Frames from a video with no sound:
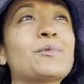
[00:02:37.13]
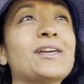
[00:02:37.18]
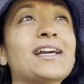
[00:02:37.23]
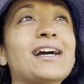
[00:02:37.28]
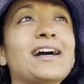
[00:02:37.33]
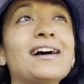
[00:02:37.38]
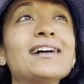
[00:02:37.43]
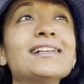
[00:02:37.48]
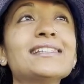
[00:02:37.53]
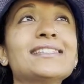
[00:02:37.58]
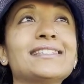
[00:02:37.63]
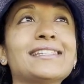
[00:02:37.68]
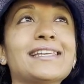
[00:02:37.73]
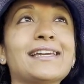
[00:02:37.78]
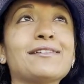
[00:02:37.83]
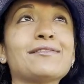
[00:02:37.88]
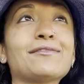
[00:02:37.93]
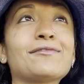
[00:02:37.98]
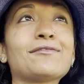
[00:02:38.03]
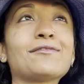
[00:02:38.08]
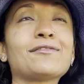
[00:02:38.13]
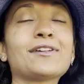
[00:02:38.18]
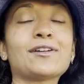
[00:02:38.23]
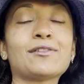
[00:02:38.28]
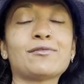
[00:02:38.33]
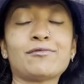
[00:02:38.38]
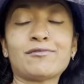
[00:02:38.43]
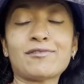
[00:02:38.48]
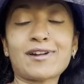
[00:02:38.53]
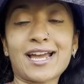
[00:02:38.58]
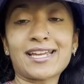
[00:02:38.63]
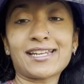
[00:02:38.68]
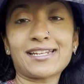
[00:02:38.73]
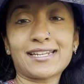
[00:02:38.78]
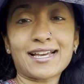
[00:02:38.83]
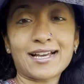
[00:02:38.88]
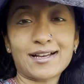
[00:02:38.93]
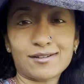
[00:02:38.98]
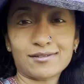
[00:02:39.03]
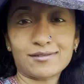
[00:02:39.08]
we are safe right
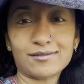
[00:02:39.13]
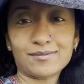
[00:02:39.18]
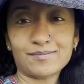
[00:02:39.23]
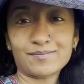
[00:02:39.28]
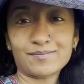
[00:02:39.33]
now.